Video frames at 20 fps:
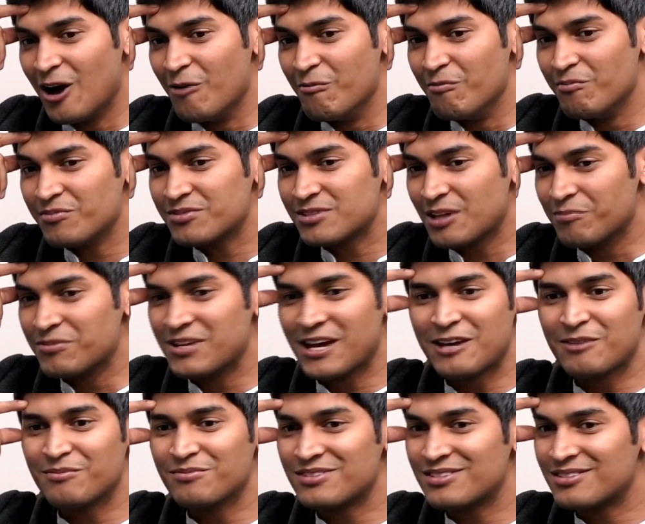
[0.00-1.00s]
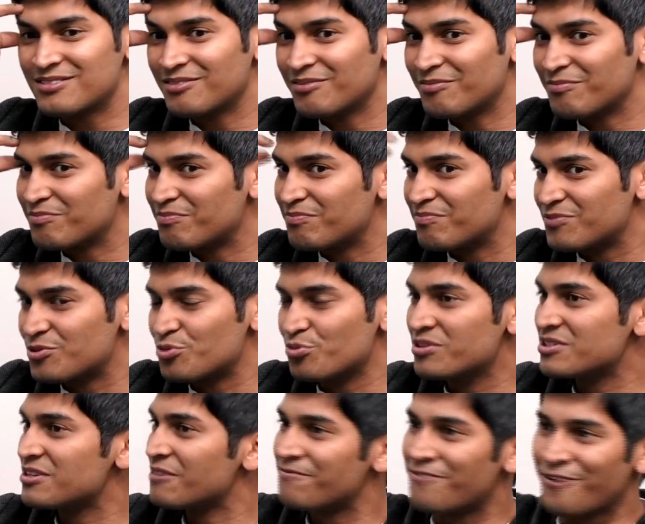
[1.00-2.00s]
sometimes students
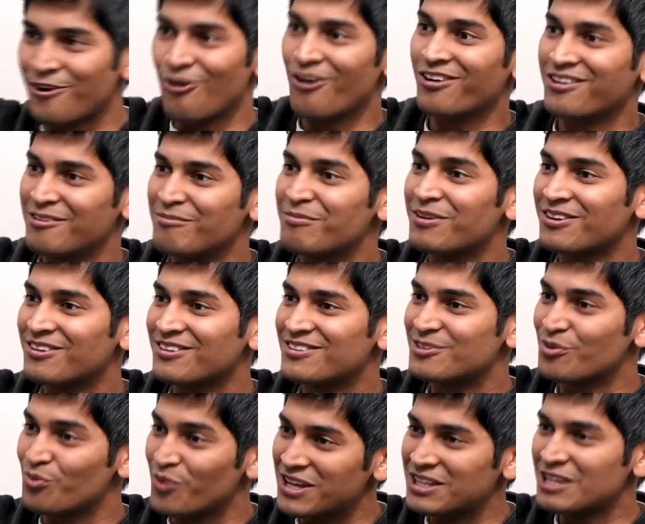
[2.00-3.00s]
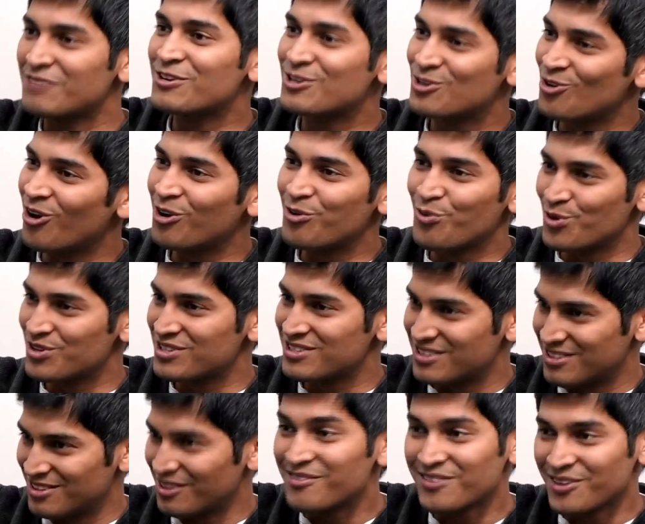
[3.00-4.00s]
have forgotten because the way they were taught
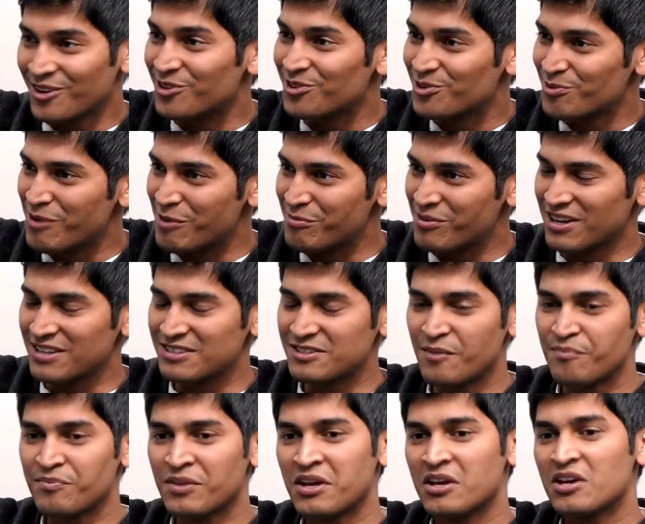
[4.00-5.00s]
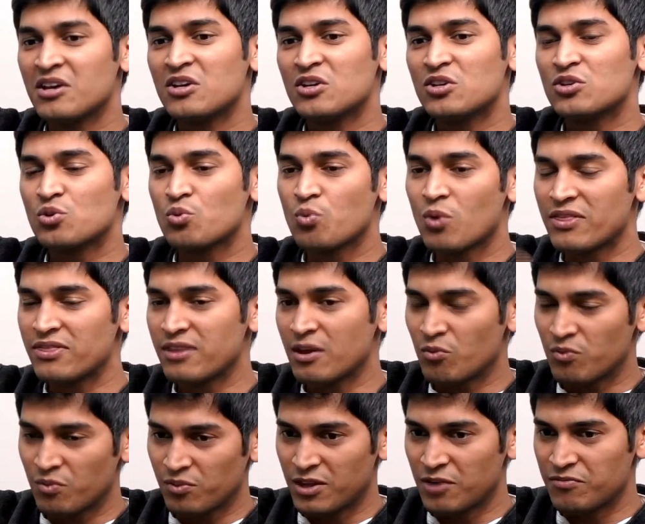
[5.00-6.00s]
was, you know, to memorize. So one
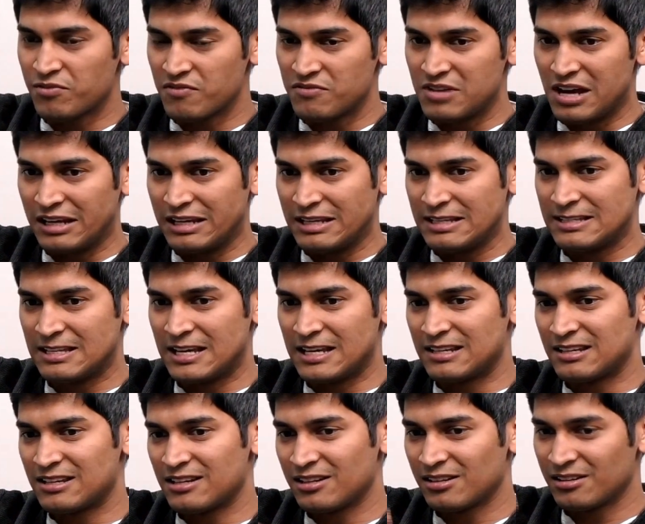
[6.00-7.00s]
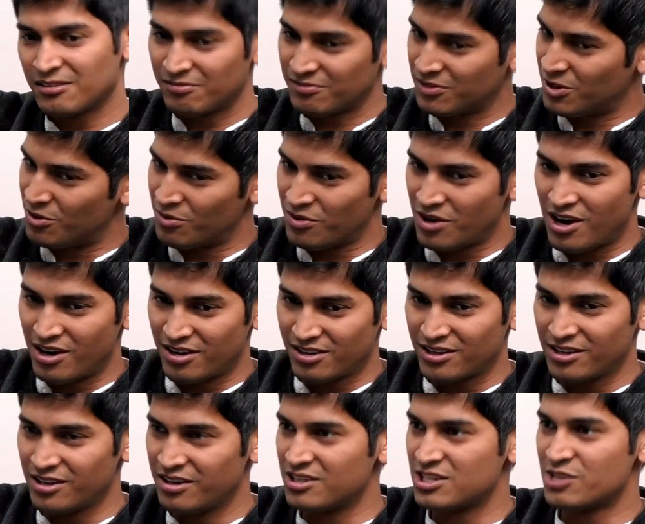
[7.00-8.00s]
thing that we have done is that, you know, our
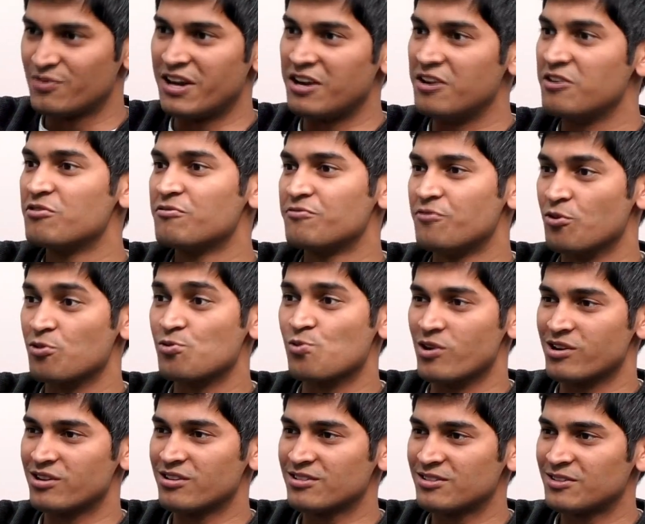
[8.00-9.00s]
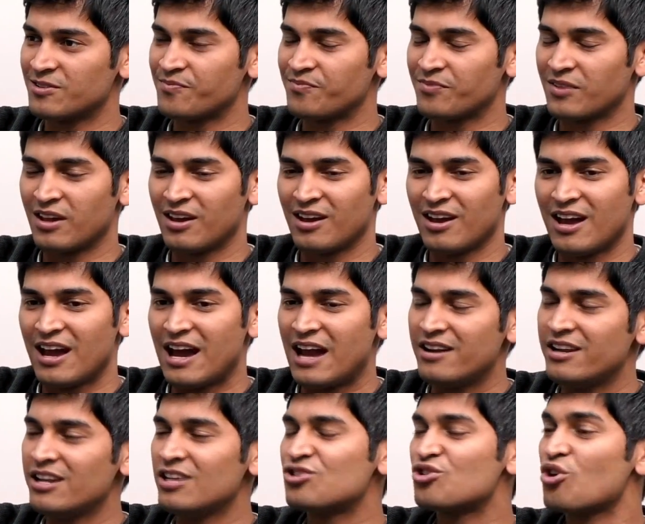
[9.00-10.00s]
year is divided into 4 quarters, and
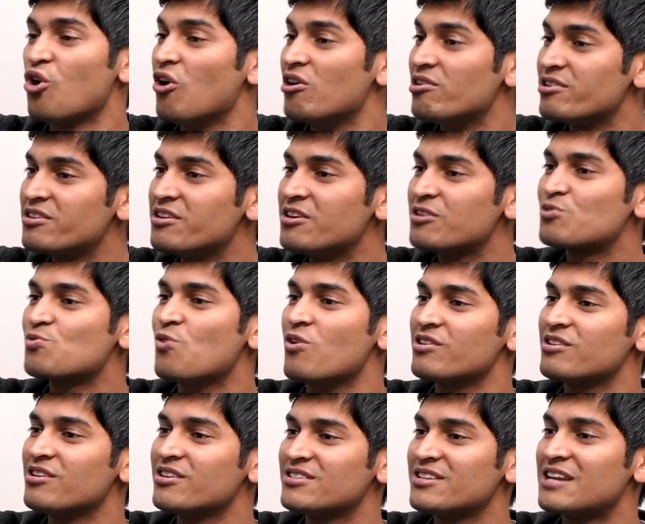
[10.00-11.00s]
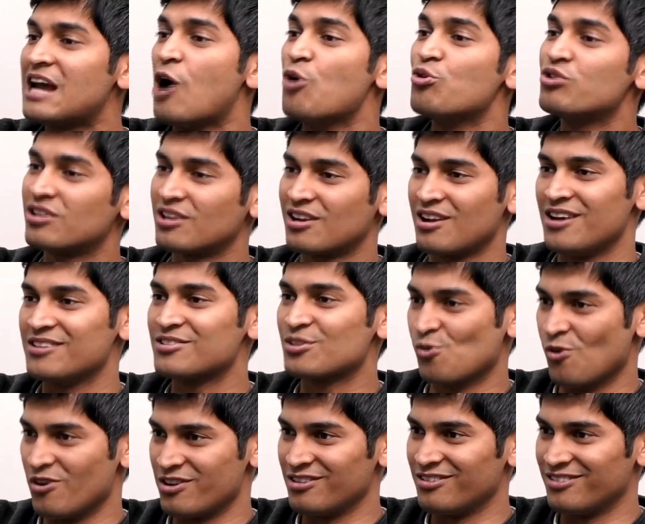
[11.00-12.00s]
each alternate quarter is an out-class
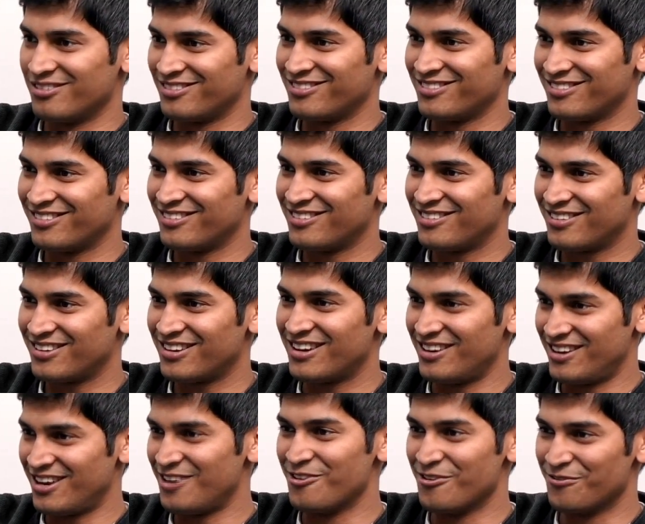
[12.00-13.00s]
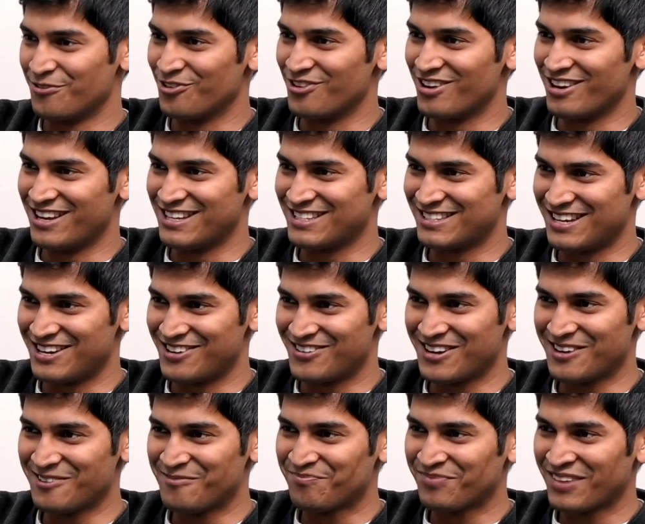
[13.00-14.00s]
quarter. I don't know if you realize that, right?
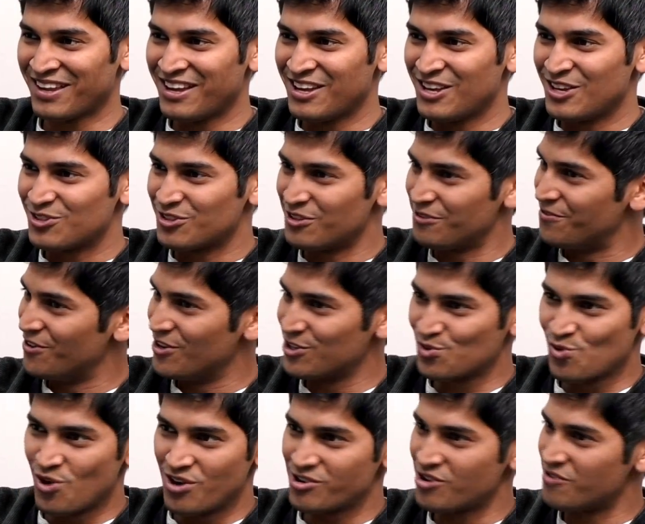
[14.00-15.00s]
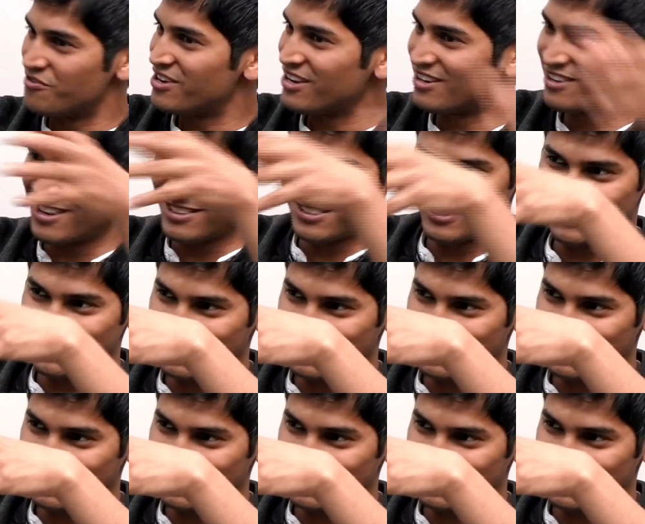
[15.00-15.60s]
So the first quarter, you have to take classes.